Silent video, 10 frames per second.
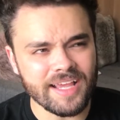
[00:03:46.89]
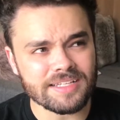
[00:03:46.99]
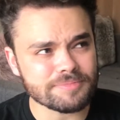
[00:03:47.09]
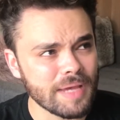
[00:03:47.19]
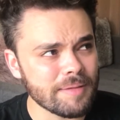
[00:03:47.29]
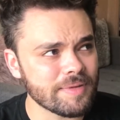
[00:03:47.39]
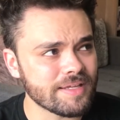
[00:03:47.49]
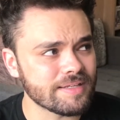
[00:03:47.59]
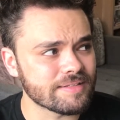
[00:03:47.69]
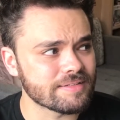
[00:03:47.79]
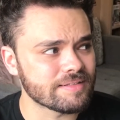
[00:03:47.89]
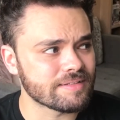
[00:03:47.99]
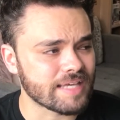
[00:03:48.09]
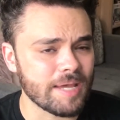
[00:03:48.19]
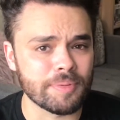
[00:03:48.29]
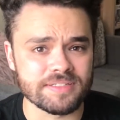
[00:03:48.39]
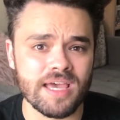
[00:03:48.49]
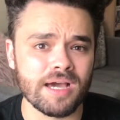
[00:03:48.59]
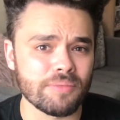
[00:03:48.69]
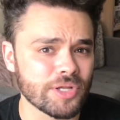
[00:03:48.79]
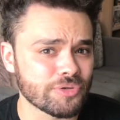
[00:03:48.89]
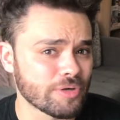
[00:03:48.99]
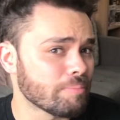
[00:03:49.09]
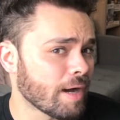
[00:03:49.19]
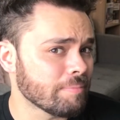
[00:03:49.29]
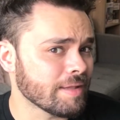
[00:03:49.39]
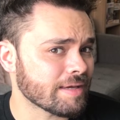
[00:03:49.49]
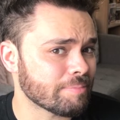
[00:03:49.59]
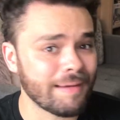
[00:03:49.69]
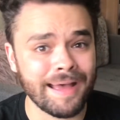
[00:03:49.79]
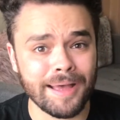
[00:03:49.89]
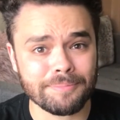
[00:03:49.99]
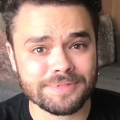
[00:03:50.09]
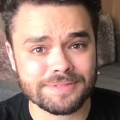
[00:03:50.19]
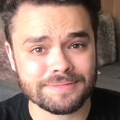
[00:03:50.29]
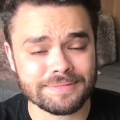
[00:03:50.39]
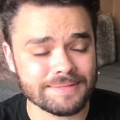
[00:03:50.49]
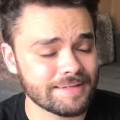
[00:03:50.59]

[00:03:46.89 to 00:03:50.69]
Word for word: I guess maybe keep it down when you're in public, perhaps.